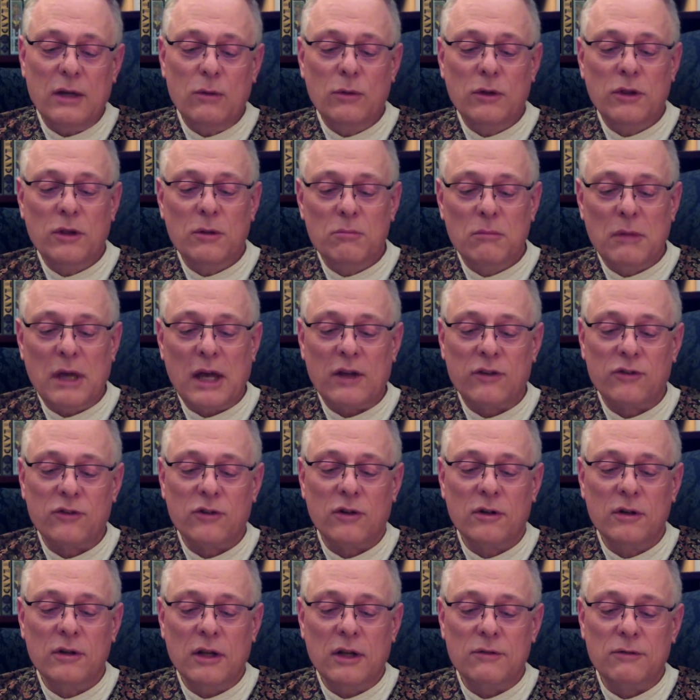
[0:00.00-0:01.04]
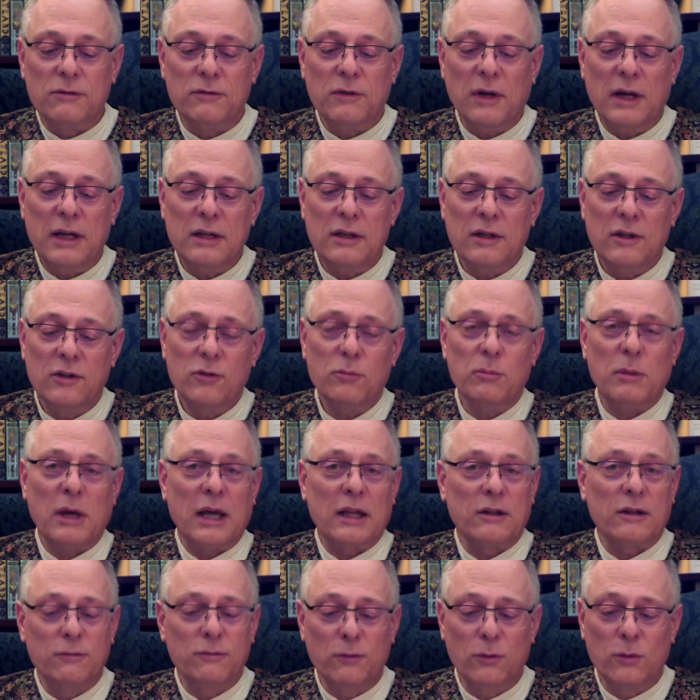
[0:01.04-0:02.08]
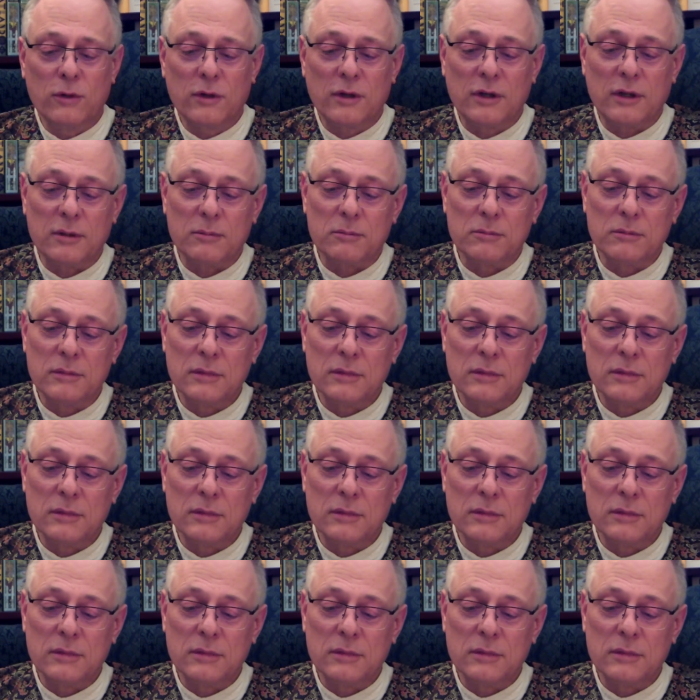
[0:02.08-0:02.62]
with the master and fight his battle for him,